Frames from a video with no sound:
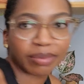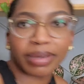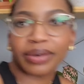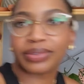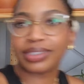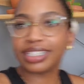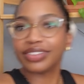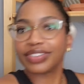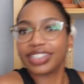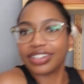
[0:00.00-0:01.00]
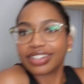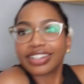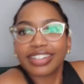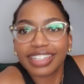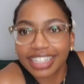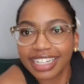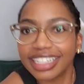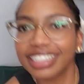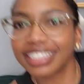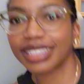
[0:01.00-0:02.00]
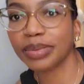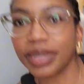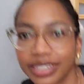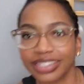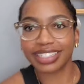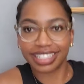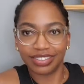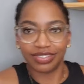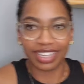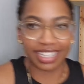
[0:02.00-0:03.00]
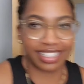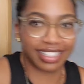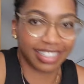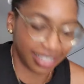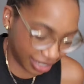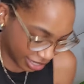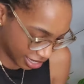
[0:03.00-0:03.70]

a mountain of yarn and sweaters and vests.